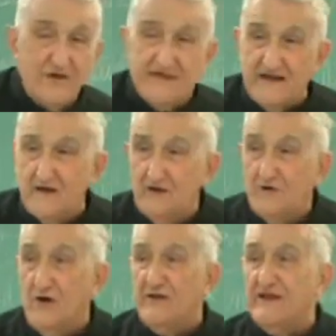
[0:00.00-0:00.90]
thing,
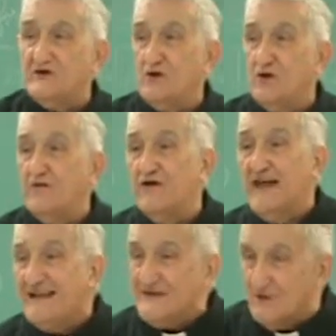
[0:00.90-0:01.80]
the nature of an
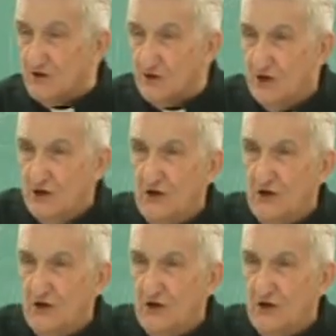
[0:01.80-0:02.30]
animal,